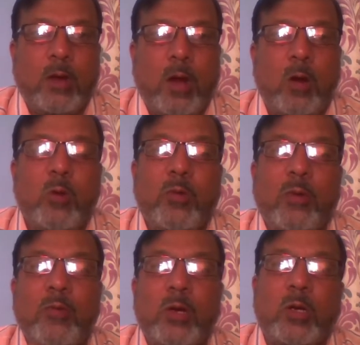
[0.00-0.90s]
How do
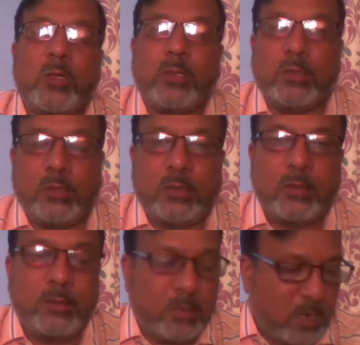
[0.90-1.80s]
we work on this?
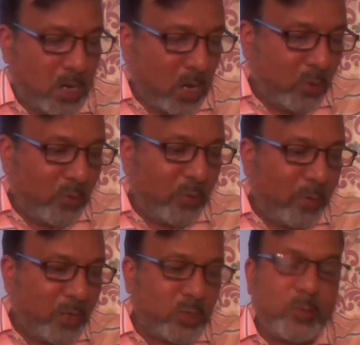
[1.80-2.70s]
How do we
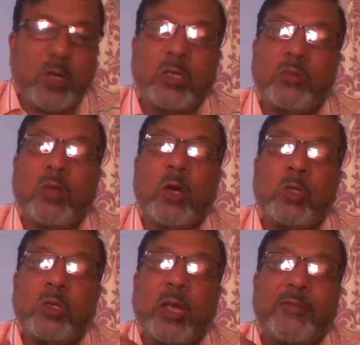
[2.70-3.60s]
make sure, because we
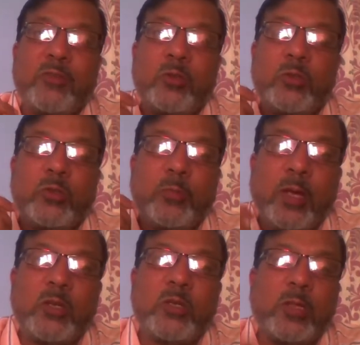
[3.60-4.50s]
also have to
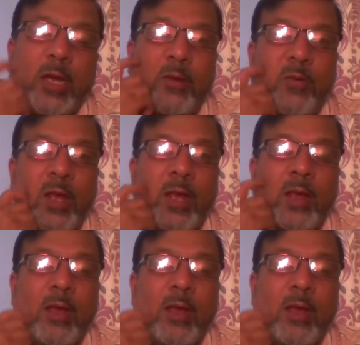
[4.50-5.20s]
make sure that we